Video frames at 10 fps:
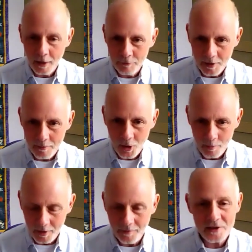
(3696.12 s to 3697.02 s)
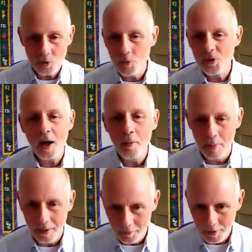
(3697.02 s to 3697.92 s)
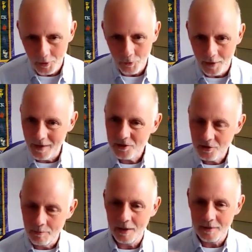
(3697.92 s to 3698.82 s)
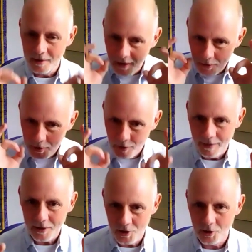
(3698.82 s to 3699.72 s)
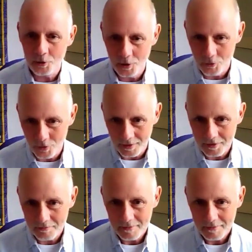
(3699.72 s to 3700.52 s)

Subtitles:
lovely moment. And that's always the humbling bit, really. That's the bit, you've actually got it right.